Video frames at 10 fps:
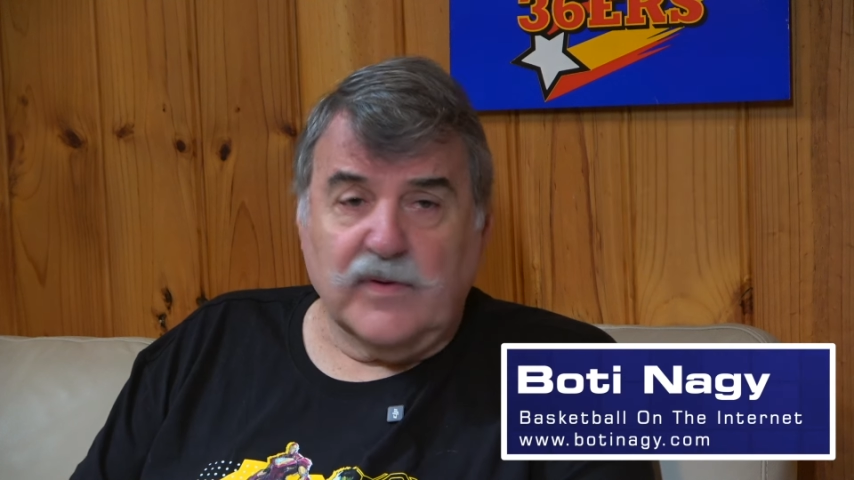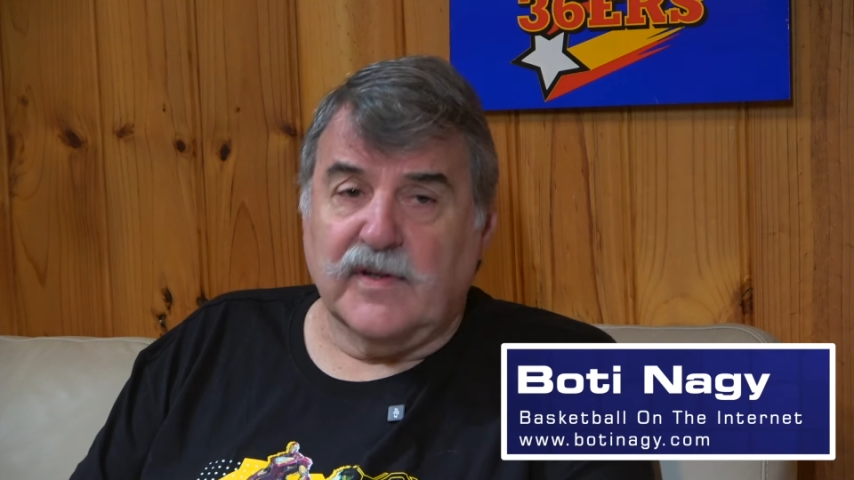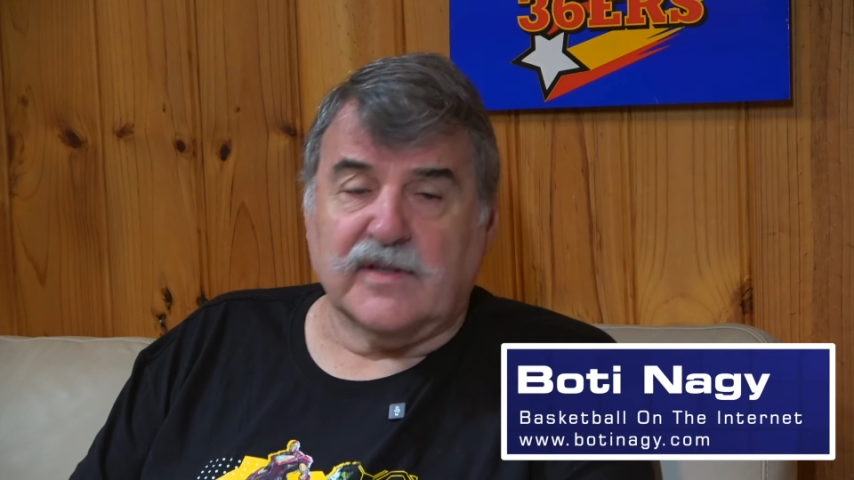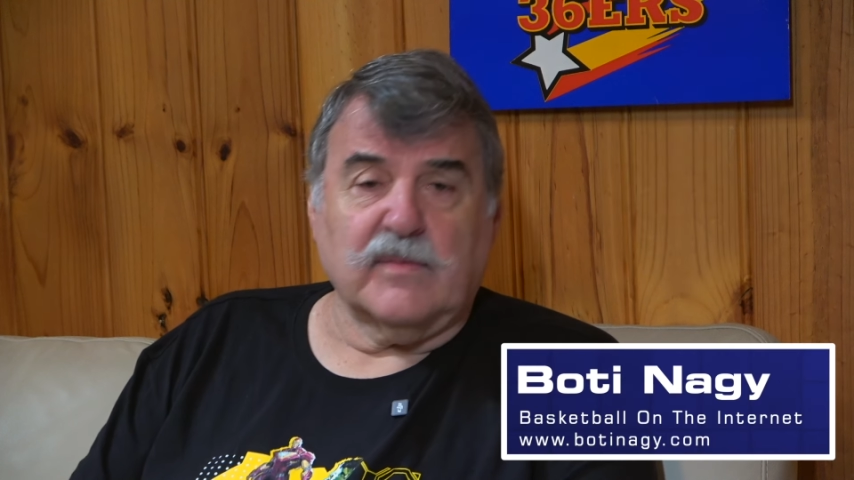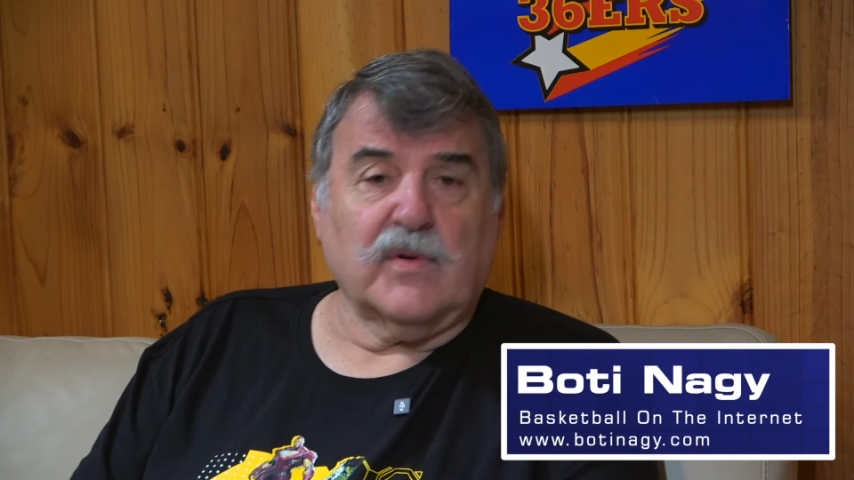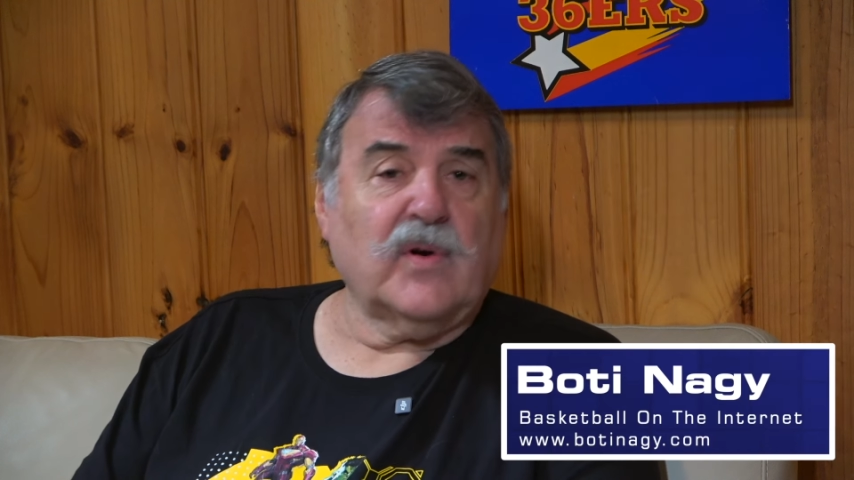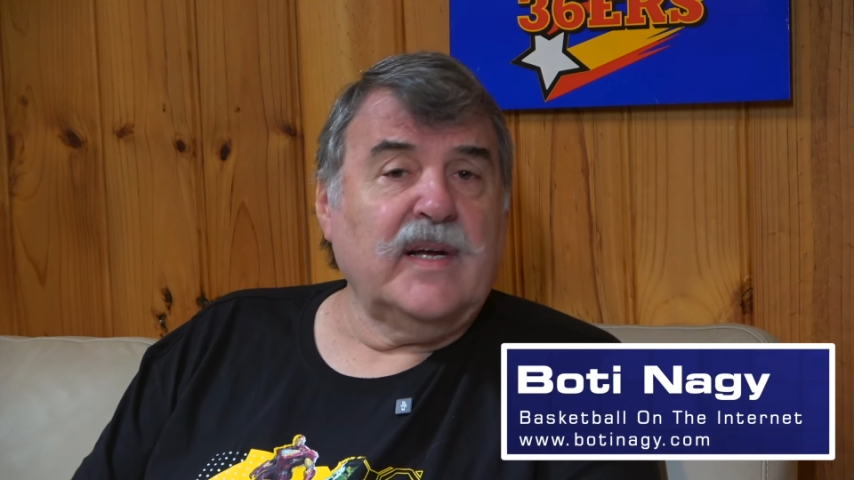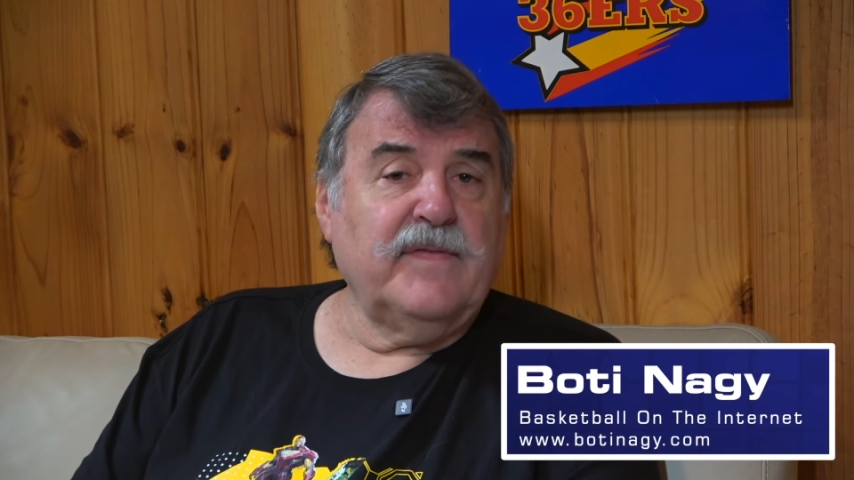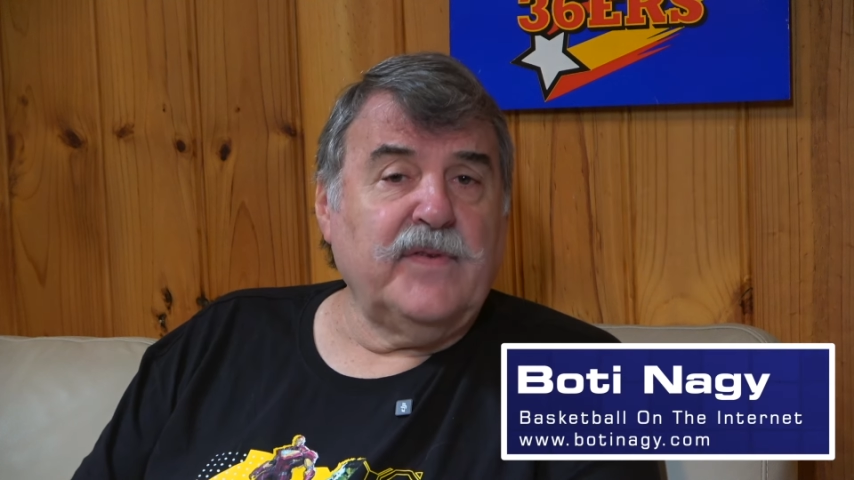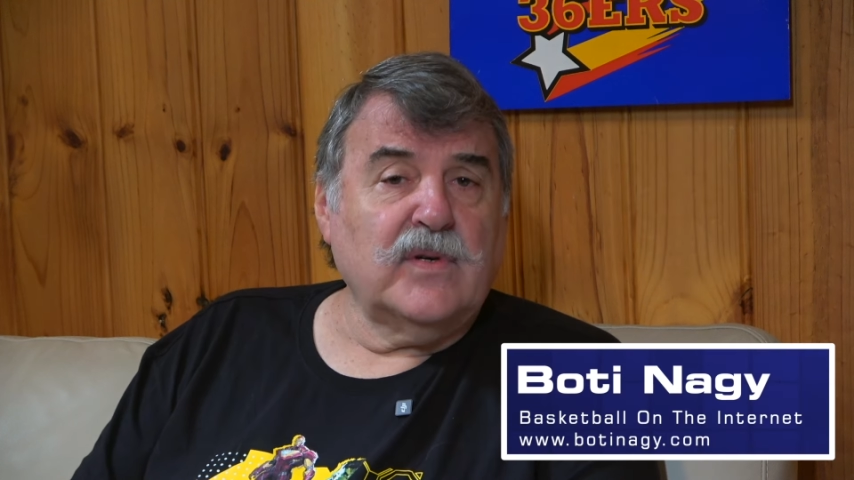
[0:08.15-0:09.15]
We've got some
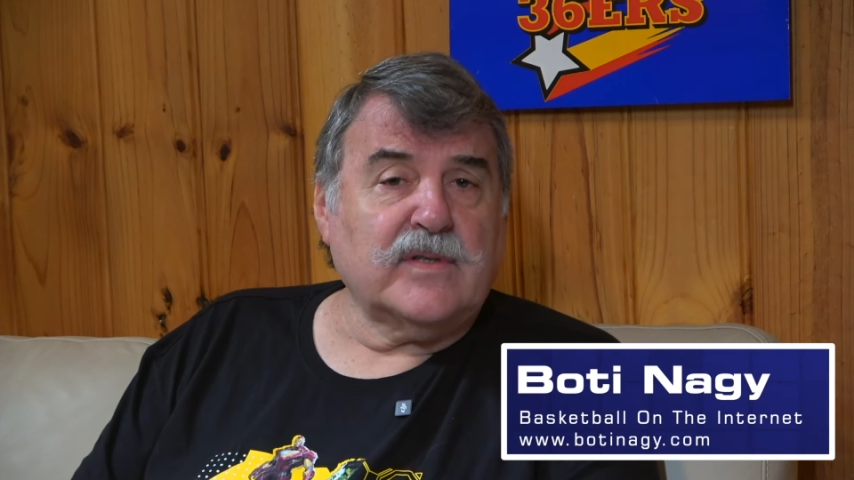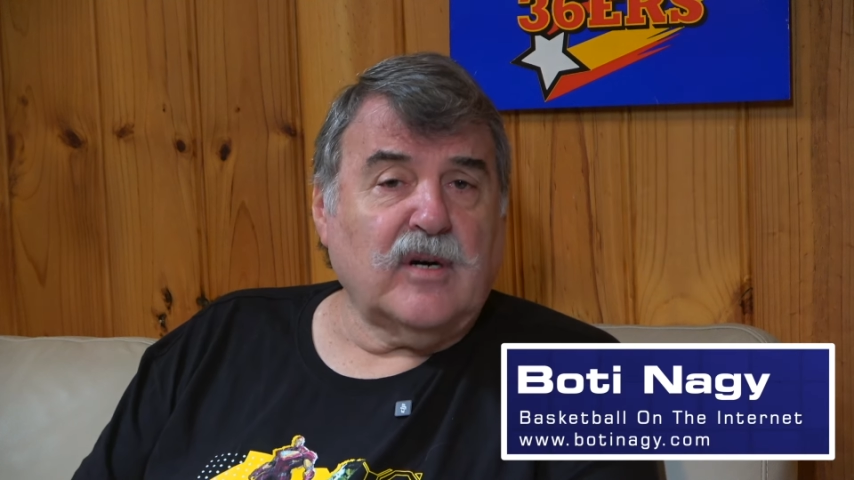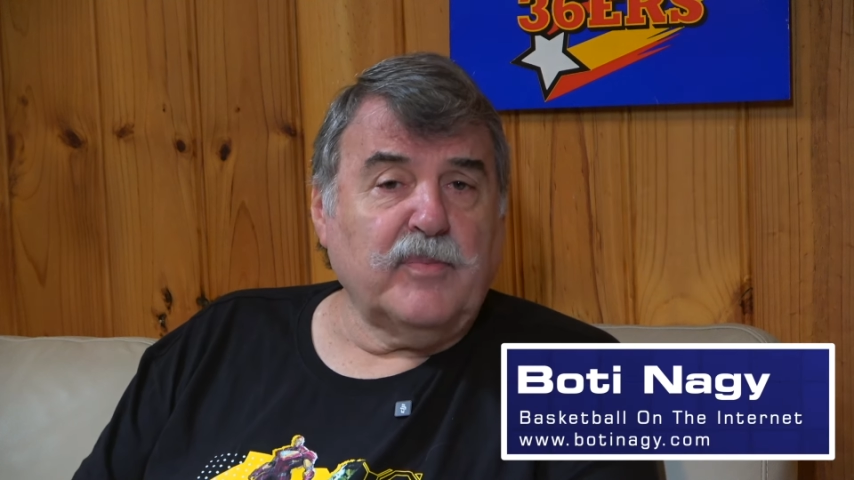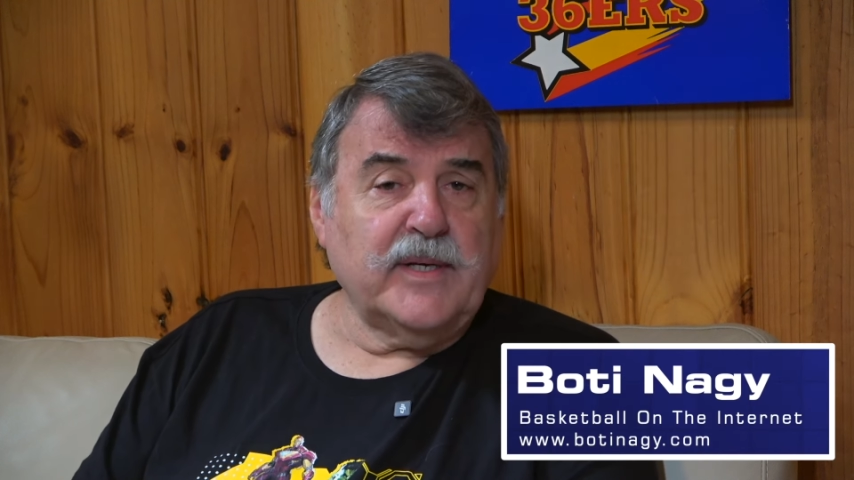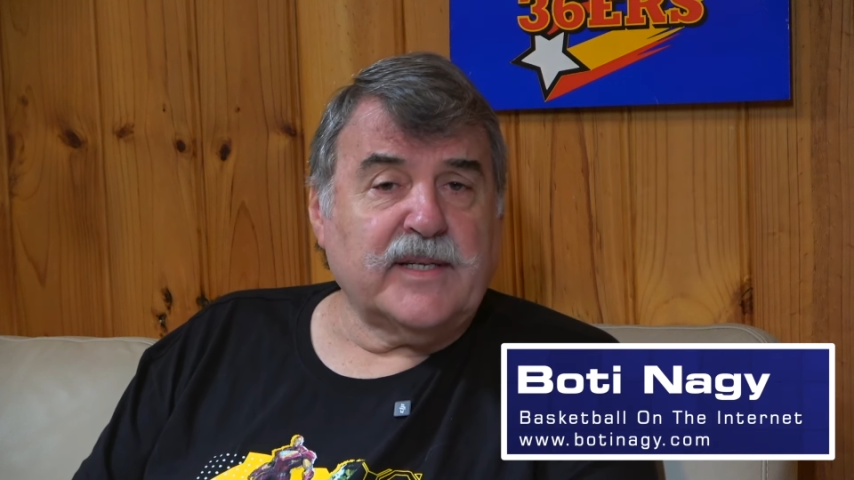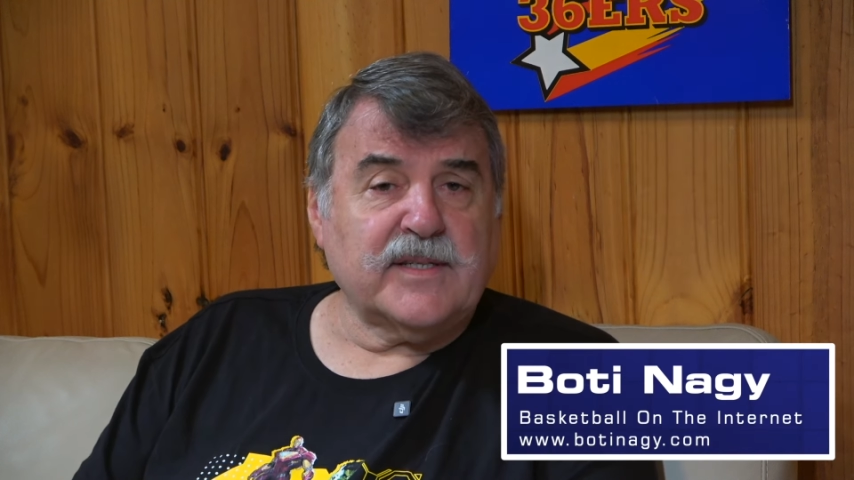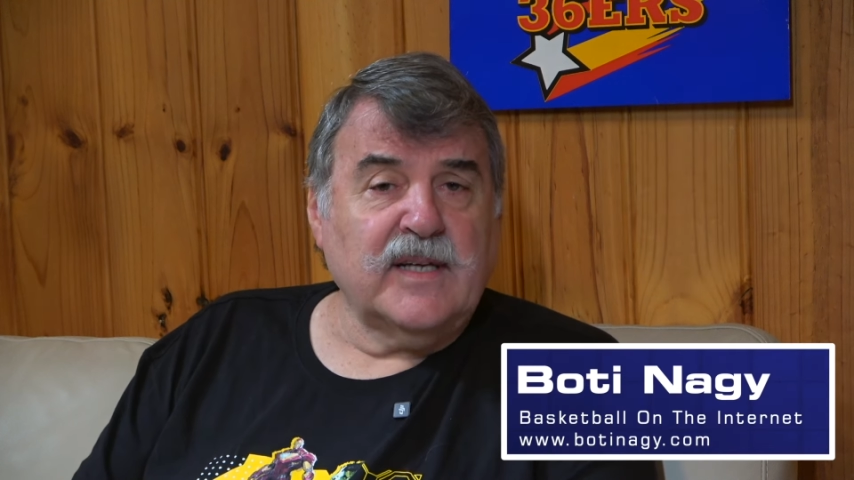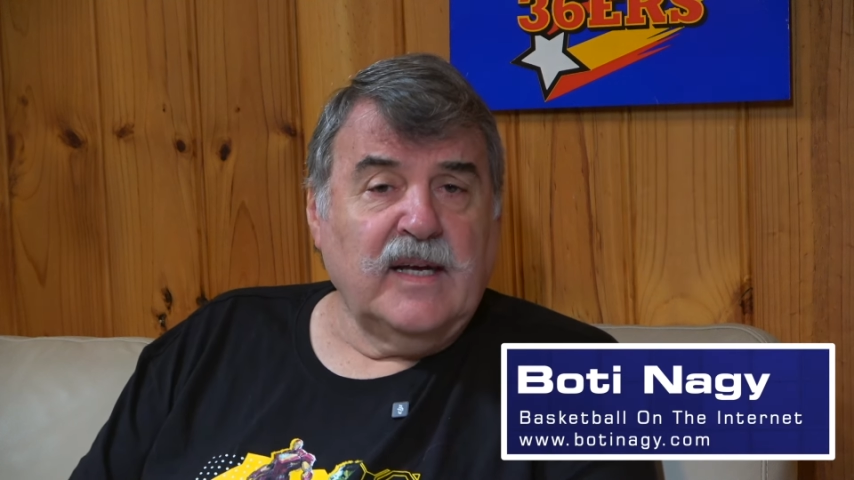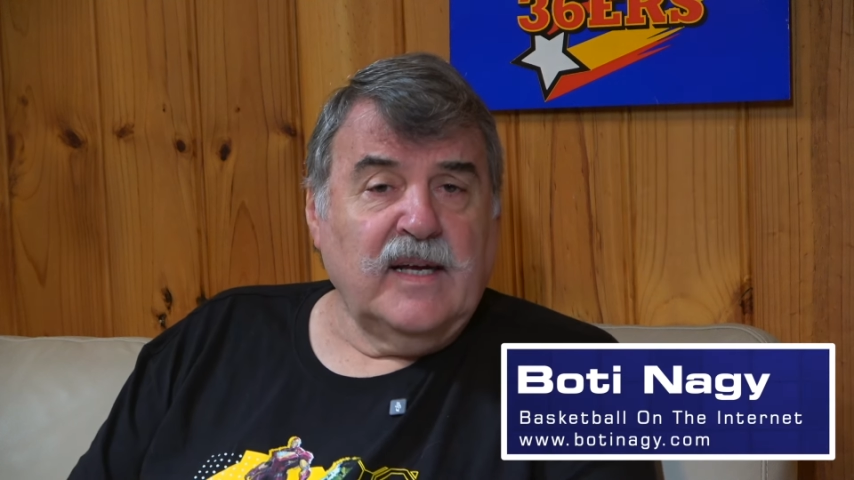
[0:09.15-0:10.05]
great viewer topics.